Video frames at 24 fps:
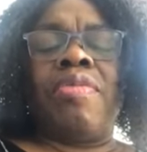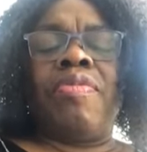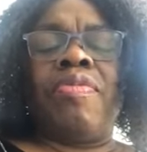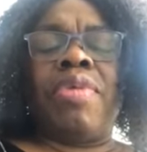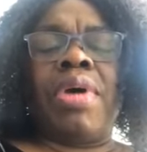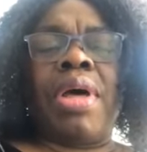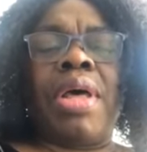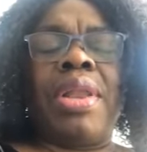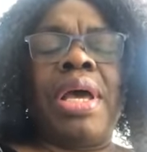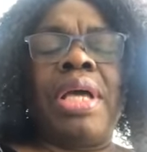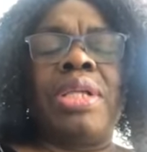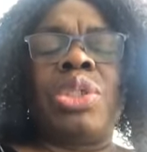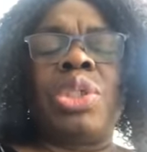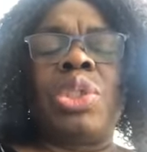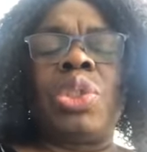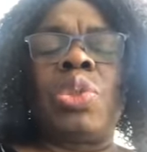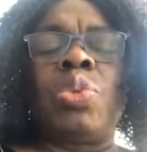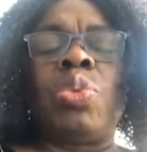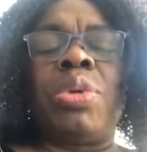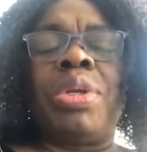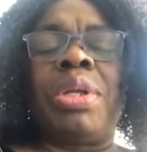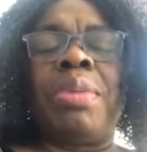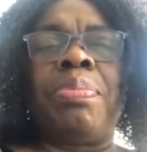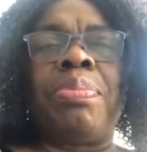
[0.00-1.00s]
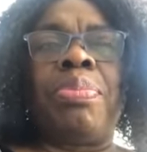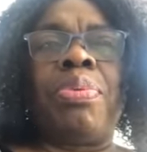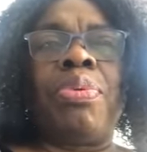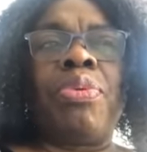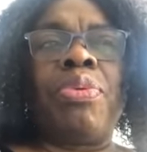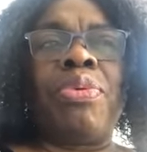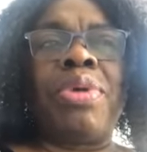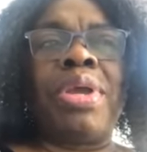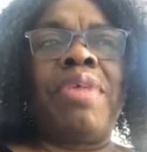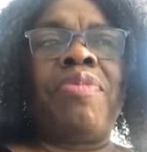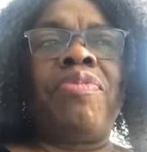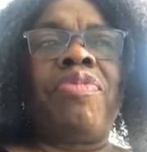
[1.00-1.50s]
Father, I just want to
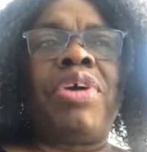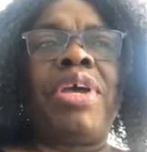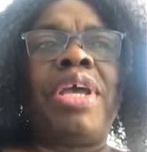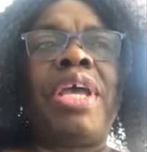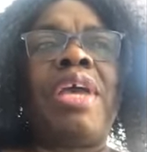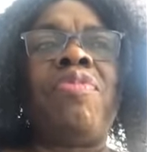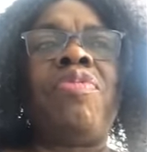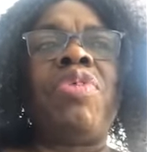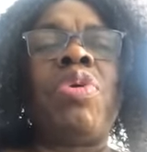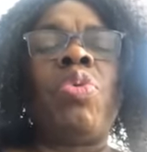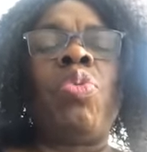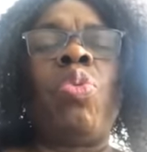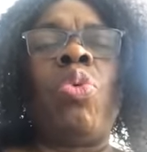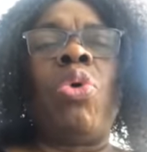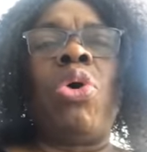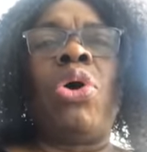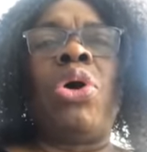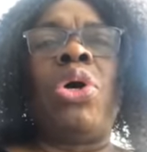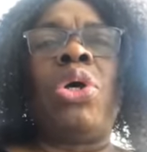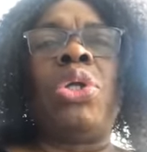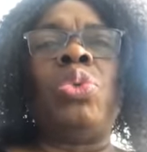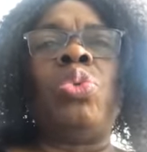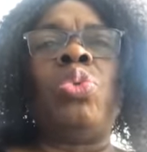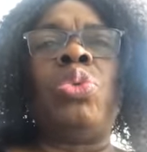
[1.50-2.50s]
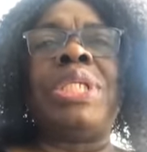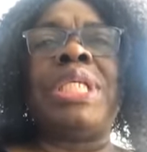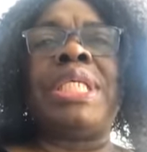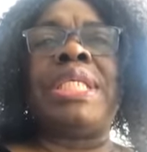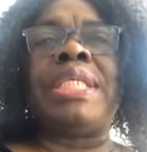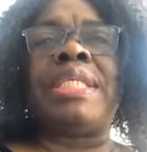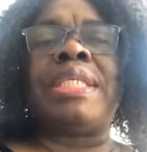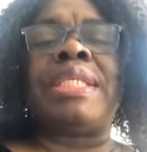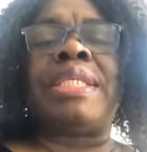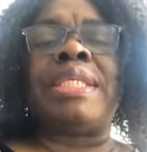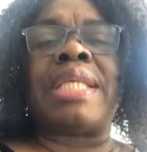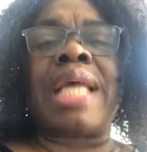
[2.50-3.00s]
pray for everyone who
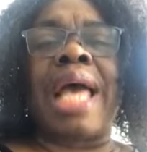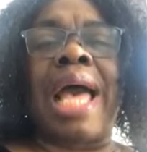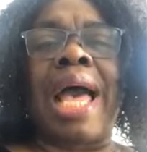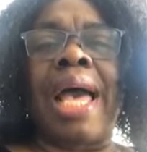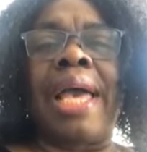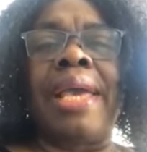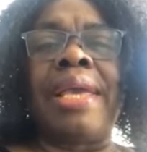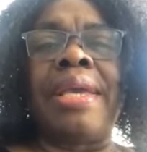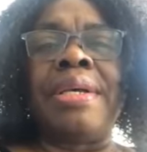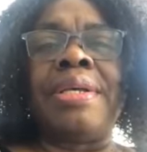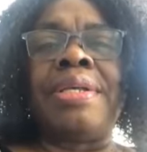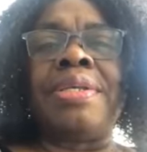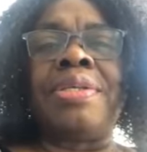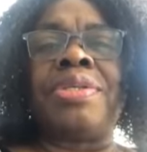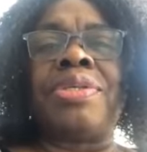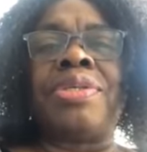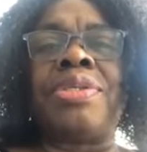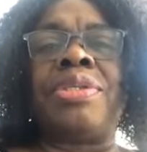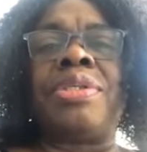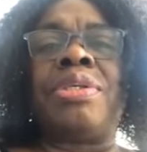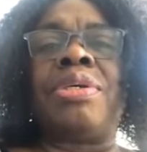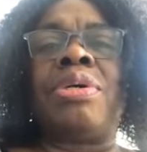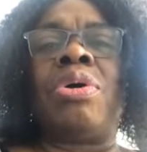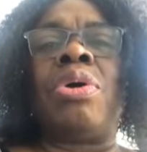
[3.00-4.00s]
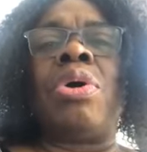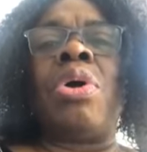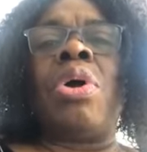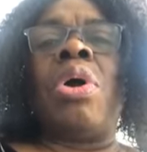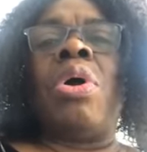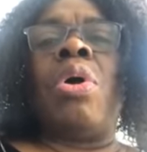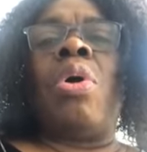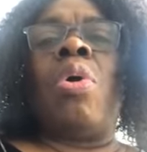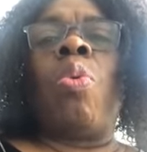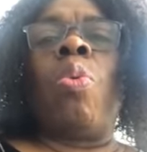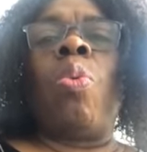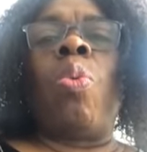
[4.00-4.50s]
desires to
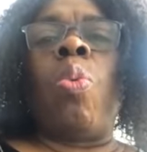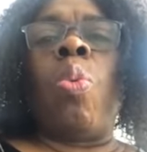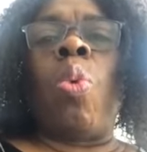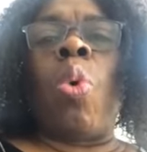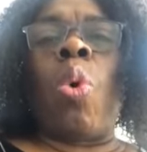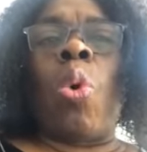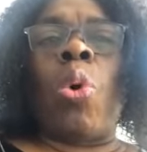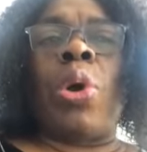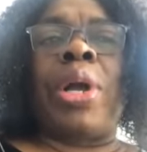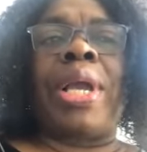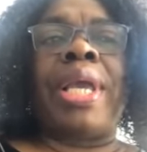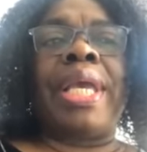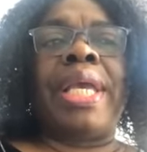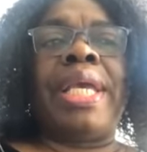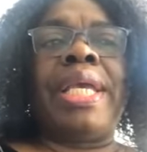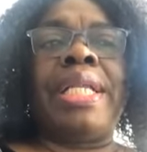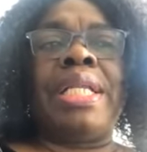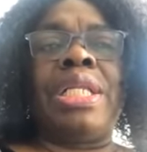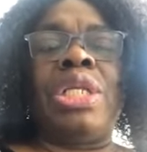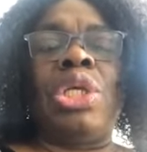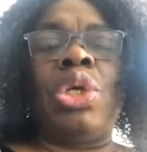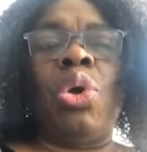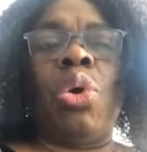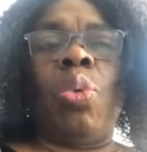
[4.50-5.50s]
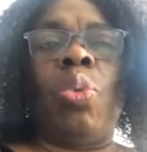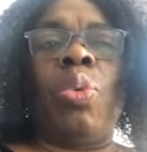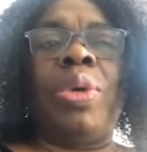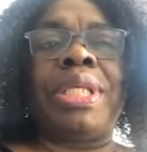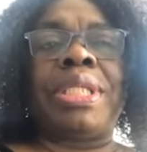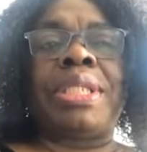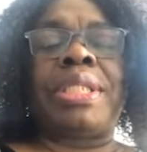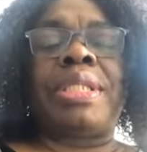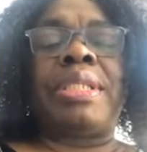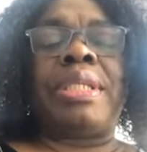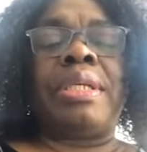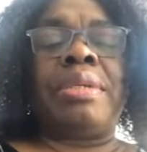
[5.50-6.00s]
walk in your
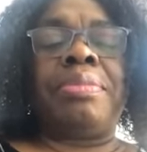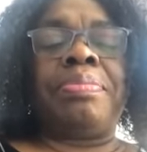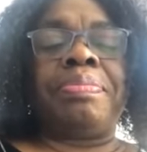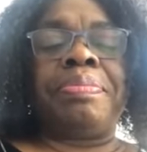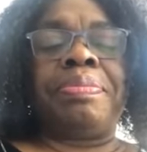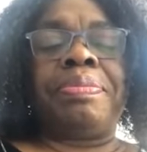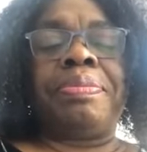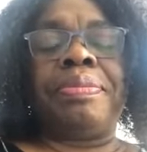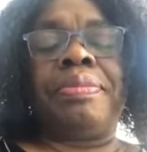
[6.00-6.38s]
wisdom.